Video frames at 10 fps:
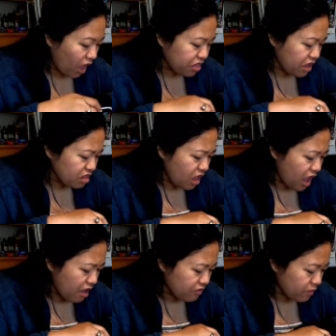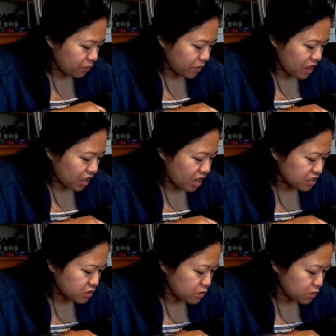I think they have, like I
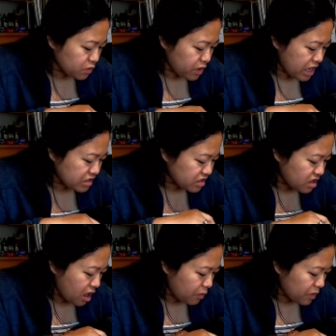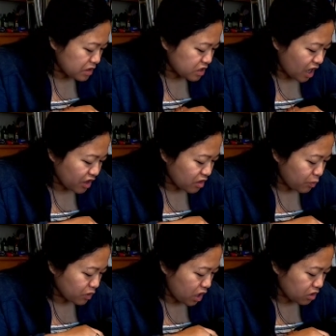saw green stuff inside the
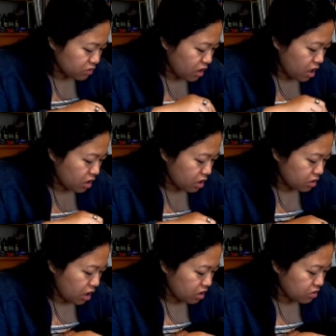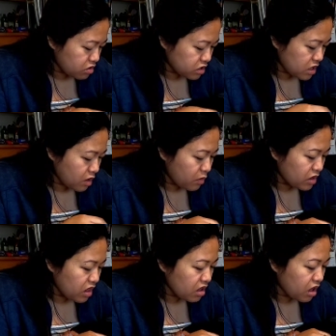potato tater slab.
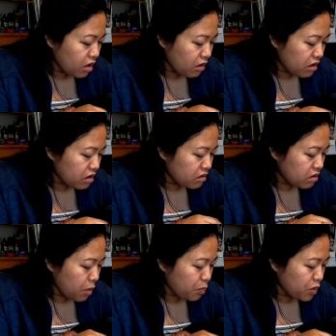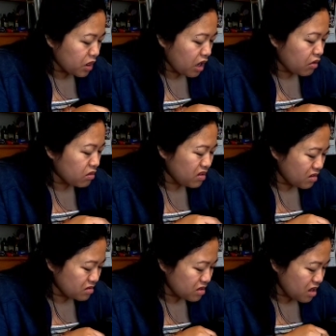I think it, they put like
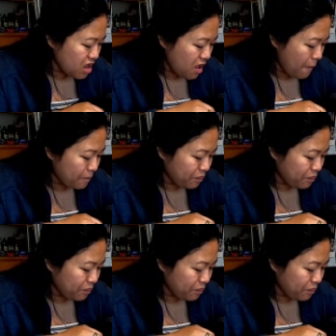onions in it.